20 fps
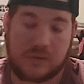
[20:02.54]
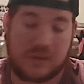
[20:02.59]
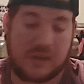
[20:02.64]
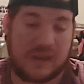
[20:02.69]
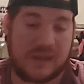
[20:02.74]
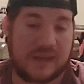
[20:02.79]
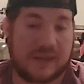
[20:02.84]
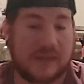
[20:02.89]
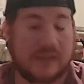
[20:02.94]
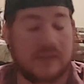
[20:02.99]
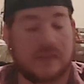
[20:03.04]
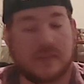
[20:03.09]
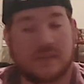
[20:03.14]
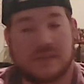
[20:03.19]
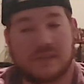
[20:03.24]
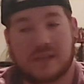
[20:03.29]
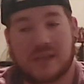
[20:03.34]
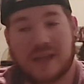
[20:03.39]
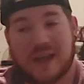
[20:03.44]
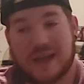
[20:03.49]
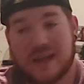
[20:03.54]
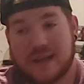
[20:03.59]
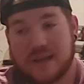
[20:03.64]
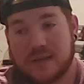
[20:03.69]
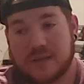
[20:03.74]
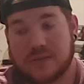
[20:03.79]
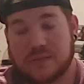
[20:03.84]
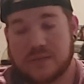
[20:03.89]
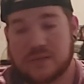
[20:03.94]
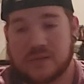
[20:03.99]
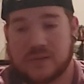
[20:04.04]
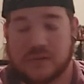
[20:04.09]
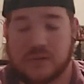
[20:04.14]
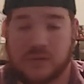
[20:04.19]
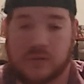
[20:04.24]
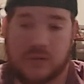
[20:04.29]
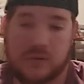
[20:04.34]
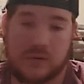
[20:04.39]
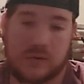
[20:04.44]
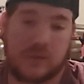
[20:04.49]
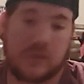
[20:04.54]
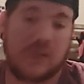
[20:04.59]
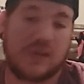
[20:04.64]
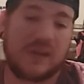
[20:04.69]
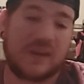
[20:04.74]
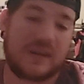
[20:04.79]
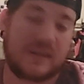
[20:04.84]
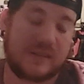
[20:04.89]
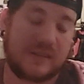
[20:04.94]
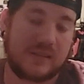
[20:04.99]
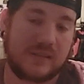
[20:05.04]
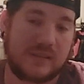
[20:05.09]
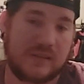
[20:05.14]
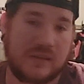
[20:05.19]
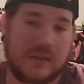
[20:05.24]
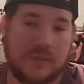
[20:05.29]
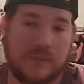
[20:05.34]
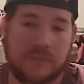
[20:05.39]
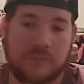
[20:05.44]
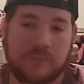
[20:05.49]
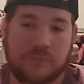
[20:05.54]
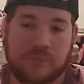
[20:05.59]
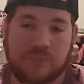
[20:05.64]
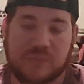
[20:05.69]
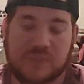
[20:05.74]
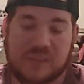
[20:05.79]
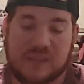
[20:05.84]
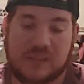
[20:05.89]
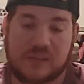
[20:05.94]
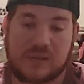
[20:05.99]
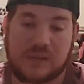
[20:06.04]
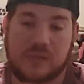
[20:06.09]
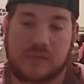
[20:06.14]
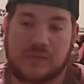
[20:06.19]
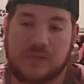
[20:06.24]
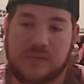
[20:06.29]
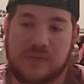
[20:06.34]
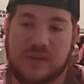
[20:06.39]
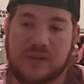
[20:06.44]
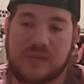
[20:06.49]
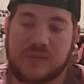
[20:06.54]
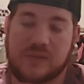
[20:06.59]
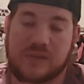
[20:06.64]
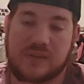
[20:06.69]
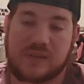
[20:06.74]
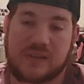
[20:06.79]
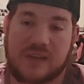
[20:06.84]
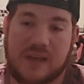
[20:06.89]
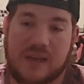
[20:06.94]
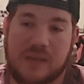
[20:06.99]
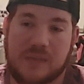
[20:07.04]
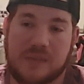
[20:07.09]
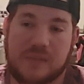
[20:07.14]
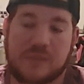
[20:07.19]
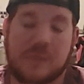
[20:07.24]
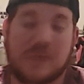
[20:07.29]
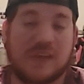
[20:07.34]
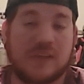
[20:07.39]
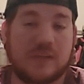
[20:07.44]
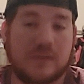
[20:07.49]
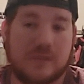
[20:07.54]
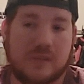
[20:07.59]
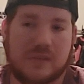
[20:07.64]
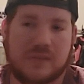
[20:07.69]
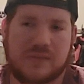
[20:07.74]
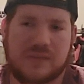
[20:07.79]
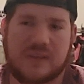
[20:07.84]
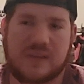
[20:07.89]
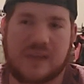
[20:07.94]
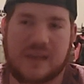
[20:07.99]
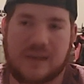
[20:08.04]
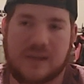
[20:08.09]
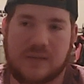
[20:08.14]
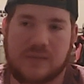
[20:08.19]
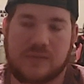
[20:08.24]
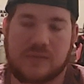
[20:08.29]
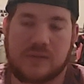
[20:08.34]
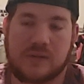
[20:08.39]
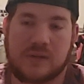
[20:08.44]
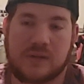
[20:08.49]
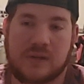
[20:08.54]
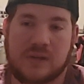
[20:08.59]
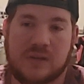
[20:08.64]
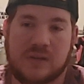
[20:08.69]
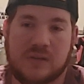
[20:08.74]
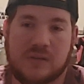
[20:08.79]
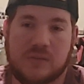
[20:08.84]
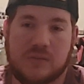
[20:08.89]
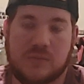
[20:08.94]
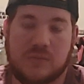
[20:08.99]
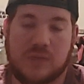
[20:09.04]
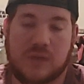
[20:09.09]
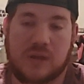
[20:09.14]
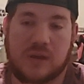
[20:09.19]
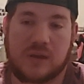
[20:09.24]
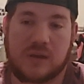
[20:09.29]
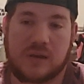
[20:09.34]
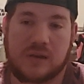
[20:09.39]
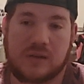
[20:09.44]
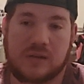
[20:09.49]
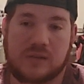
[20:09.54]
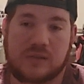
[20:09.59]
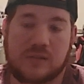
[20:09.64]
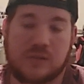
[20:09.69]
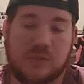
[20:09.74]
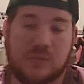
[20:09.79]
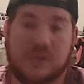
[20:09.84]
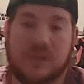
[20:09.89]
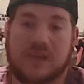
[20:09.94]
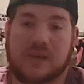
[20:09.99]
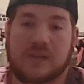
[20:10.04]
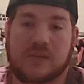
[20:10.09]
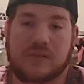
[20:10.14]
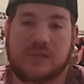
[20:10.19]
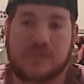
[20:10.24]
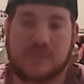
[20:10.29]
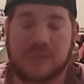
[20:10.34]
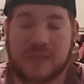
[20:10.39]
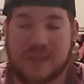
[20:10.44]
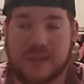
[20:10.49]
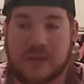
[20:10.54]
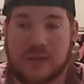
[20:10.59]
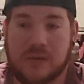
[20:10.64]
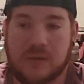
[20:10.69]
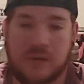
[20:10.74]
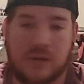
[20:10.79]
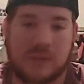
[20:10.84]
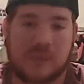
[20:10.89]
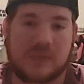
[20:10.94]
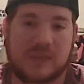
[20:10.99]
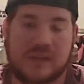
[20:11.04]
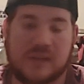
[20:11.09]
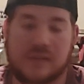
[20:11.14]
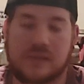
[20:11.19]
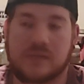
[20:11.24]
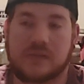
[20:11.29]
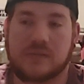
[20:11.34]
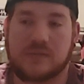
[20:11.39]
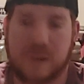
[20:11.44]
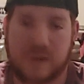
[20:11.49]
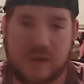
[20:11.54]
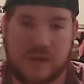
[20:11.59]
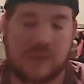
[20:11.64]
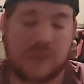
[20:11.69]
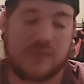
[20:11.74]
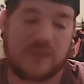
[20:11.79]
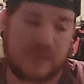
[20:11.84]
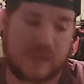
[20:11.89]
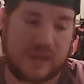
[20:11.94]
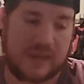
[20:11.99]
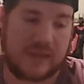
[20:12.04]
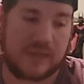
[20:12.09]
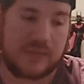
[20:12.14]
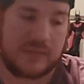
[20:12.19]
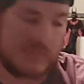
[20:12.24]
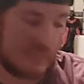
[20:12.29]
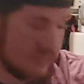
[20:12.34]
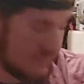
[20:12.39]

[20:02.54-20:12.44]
like lives or credits. So it's a very fun time, especially if you have 2 players, if you play co-op together. Very fun game.